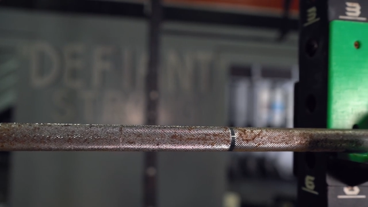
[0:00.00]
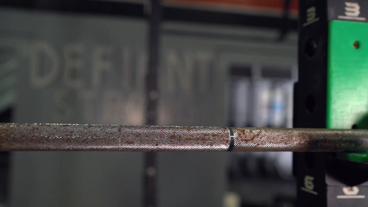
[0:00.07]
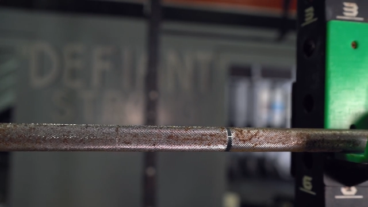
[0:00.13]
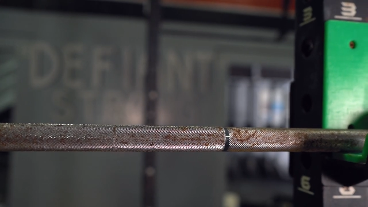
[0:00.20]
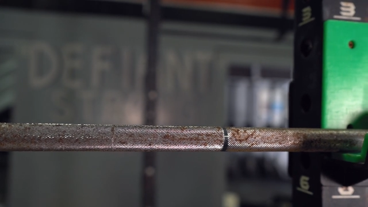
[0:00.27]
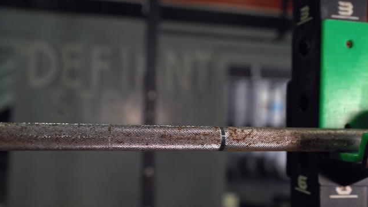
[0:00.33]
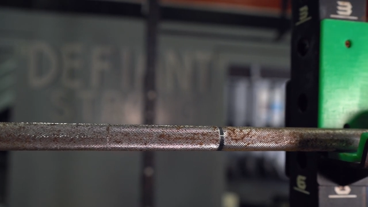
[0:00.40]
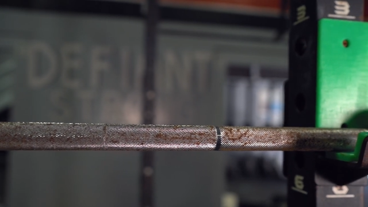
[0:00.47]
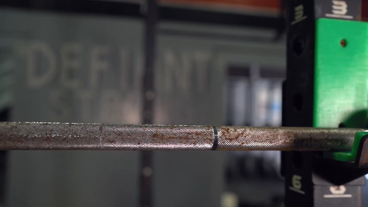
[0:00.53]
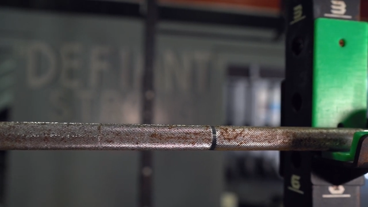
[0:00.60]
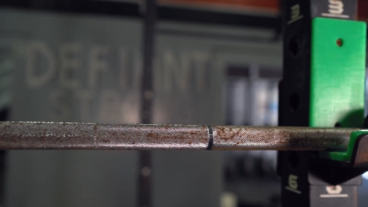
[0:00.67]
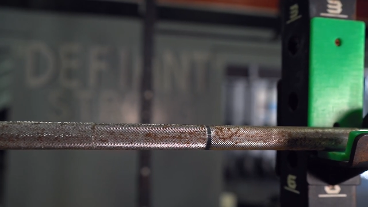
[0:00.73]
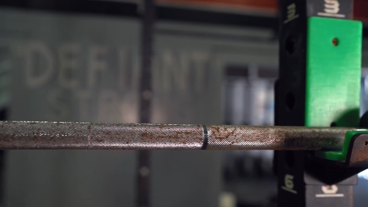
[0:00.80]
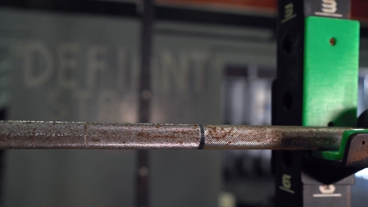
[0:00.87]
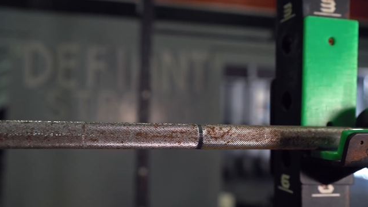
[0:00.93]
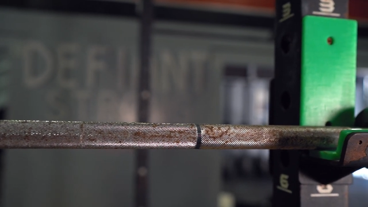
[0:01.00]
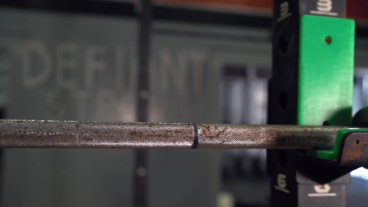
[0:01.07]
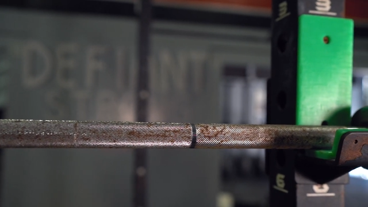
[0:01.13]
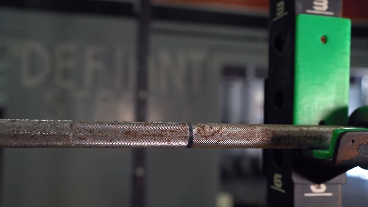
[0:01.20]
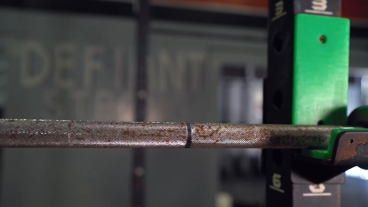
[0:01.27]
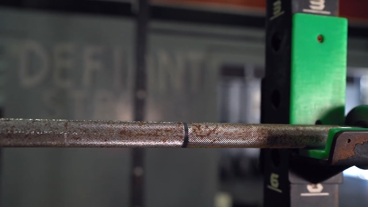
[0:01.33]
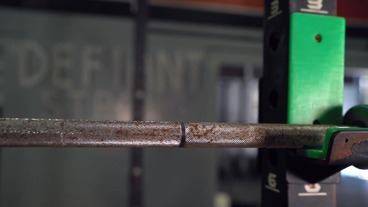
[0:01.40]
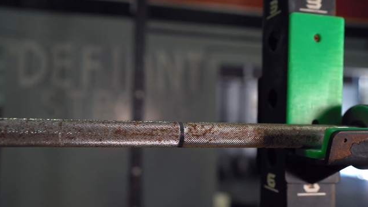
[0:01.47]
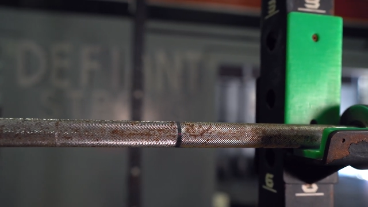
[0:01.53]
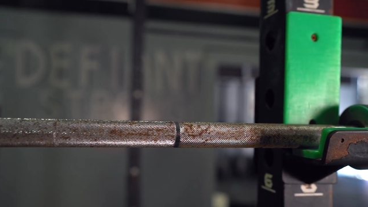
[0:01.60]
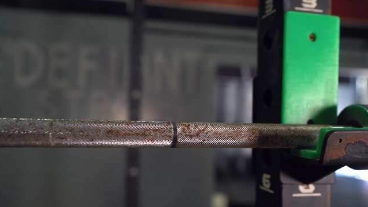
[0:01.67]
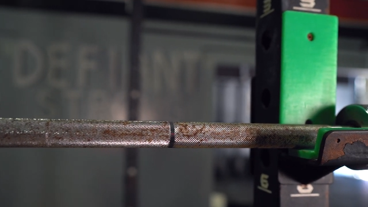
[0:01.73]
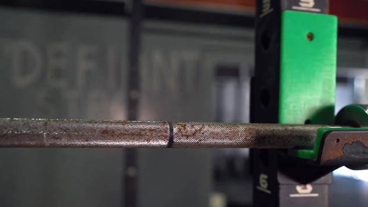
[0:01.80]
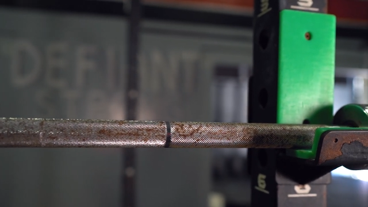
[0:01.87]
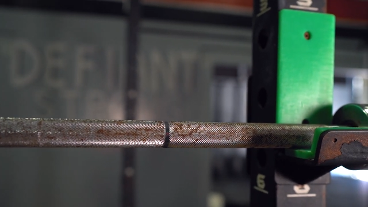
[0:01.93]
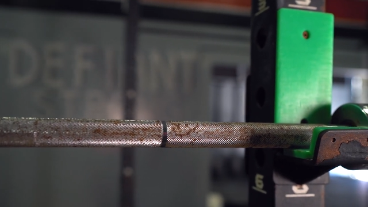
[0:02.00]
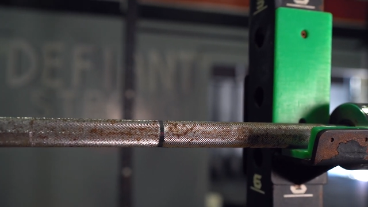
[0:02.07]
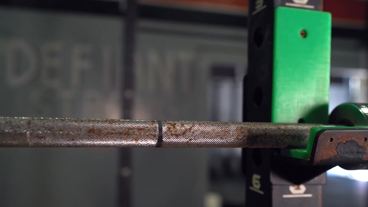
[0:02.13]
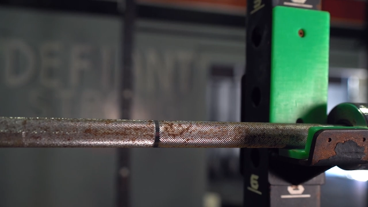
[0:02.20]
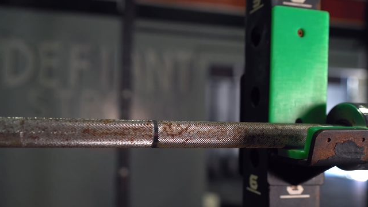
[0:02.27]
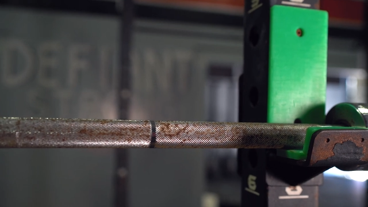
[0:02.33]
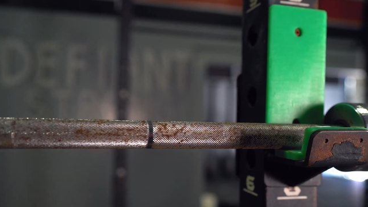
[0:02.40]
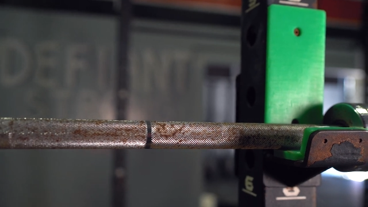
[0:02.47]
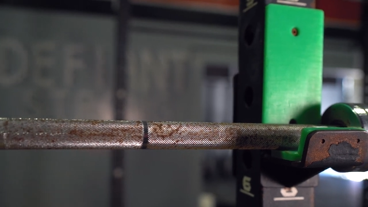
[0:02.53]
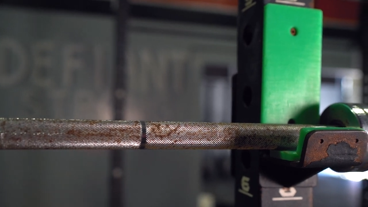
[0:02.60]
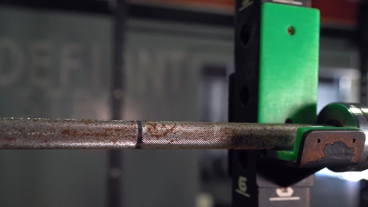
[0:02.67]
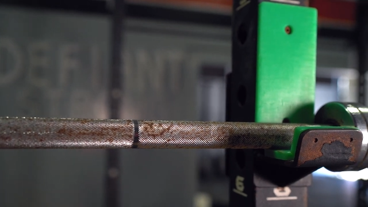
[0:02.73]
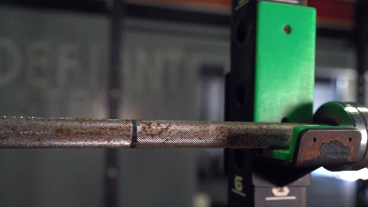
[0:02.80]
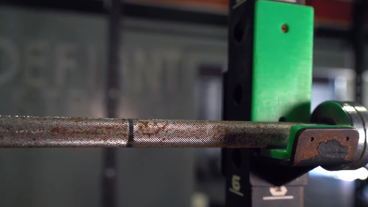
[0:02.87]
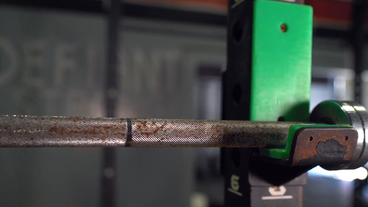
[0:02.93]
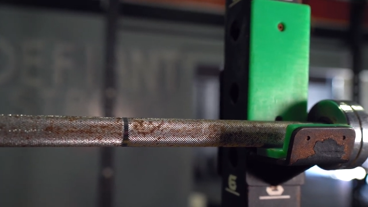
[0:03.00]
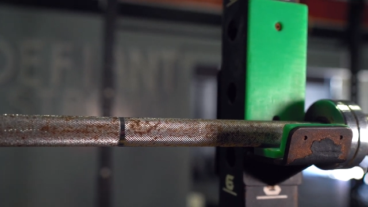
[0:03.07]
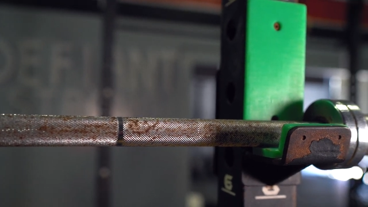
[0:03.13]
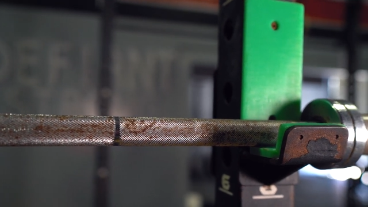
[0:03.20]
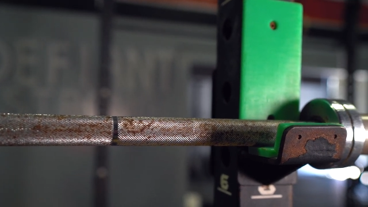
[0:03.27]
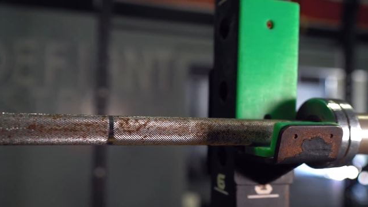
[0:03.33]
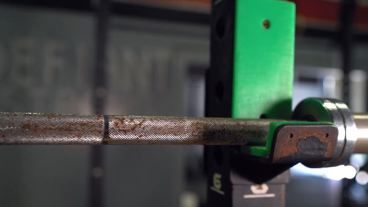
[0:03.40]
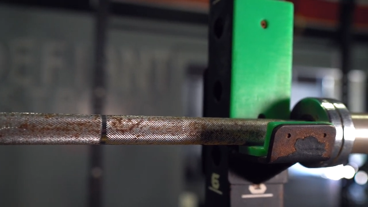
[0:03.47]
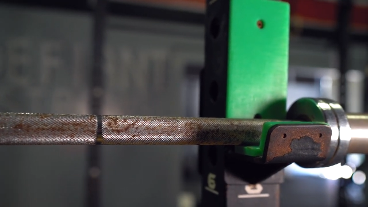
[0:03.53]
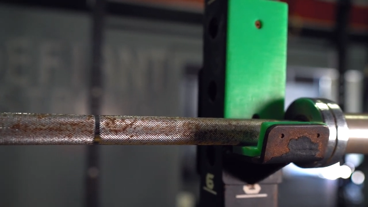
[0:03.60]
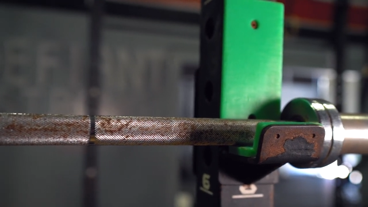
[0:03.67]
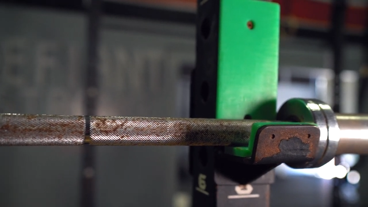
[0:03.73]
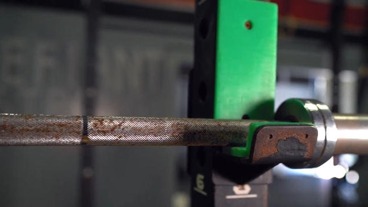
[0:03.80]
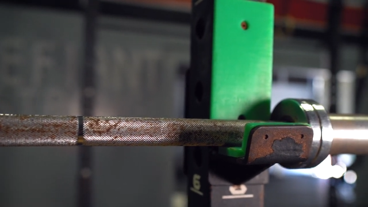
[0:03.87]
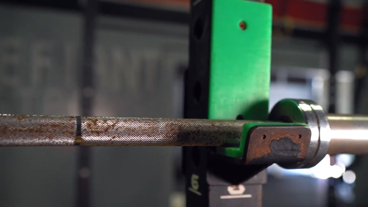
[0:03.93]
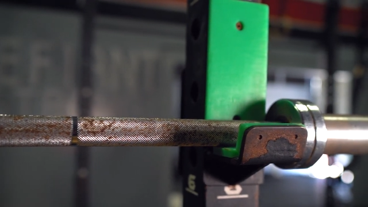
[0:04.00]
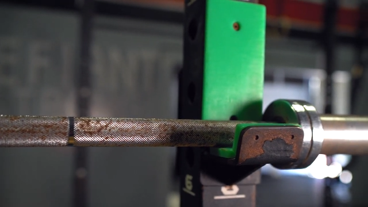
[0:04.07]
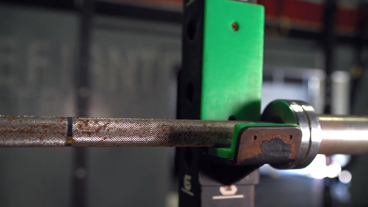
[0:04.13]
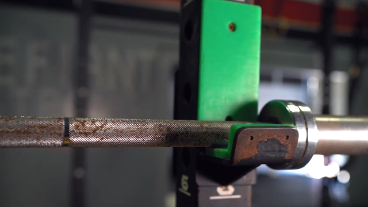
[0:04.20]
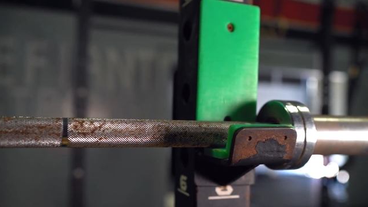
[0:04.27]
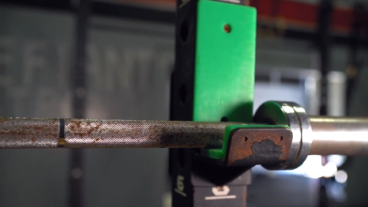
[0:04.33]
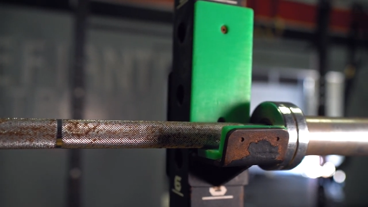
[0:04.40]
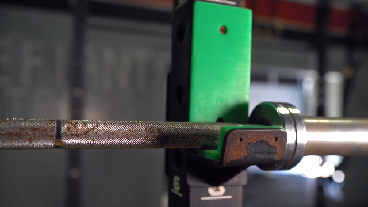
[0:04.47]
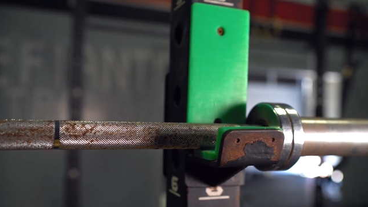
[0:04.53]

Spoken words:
Nobody's mouth can be seen.